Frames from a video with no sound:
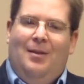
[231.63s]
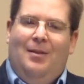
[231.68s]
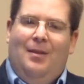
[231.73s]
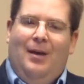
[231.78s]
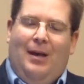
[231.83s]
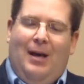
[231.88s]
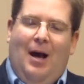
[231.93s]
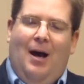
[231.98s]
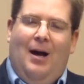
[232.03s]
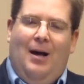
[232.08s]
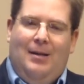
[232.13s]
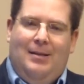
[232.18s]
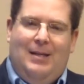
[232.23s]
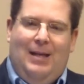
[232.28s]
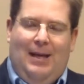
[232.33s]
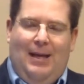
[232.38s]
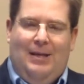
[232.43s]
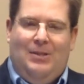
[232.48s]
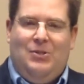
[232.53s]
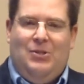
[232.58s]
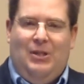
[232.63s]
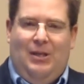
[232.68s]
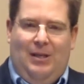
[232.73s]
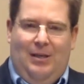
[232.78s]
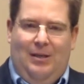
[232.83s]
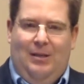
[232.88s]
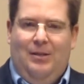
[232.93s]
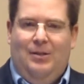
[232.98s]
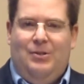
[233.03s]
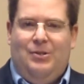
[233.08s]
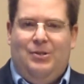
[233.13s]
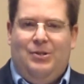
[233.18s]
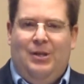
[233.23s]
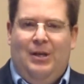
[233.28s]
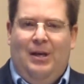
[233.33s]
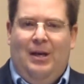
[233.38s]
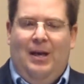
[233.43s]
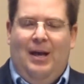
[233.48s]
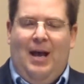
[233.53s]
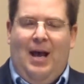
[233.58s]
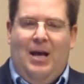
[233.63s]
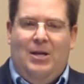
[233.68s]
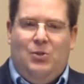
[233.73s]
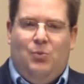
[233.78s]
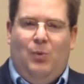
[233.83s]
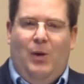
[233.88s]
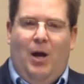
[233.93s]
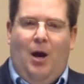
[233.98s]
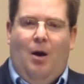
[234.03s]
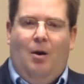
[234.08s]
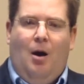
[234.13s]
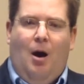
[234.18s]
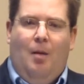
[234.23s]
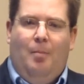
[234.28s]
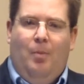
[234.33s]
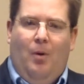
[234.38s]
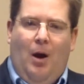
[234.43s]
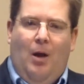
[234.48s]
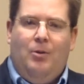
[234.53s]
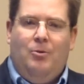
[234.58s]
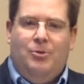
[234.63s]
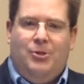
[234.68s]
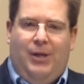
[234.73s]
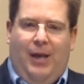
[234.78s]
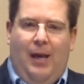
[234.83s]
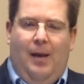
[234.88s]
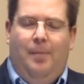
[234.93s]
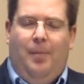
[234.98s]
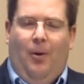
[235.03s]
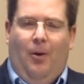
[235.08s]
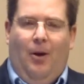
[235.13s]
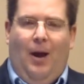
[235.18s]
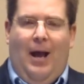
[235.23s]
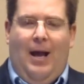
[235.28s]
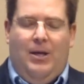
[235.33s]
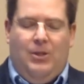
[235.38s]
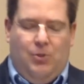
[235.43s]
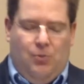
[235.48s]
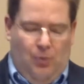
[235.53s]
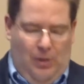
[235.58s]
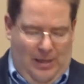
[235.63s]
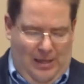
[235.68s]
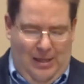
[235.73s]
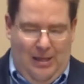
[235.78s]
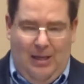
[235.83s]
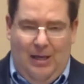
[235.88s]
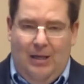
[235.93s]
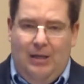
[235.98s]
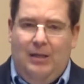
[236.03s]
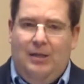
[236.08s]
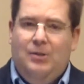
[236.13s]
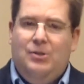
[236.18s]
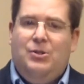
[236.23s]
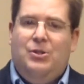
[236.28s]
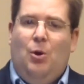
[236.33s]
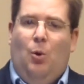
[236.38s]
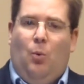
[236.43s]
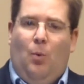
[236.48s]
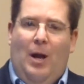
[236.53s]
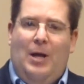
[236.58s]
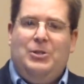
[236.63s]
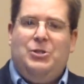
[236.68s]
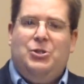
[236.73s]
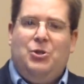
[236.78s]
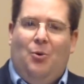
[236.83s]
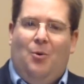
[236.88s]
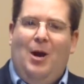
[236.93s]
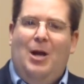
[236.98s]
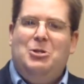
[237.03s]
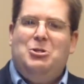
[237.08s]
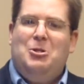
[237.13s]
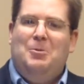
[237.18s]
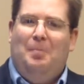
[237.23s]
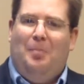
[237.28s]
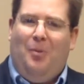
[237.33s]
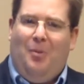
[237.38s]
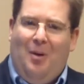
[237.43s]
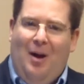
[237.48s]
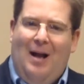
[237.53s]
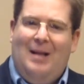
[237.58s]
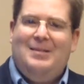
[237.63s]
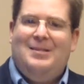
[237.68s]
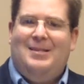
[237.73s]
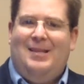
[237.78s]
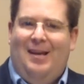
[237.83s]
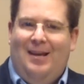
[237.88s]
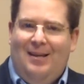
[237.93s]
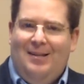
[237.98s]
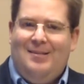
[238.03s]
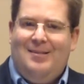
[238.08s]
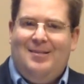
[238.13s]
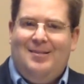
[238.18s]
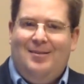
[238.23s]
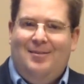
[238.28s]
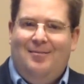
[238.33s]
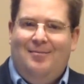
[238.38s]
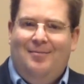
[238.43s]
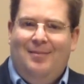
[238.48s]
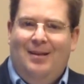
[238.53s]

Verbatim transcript: The context is, as we are our brother's keeper, as it is the restoration process.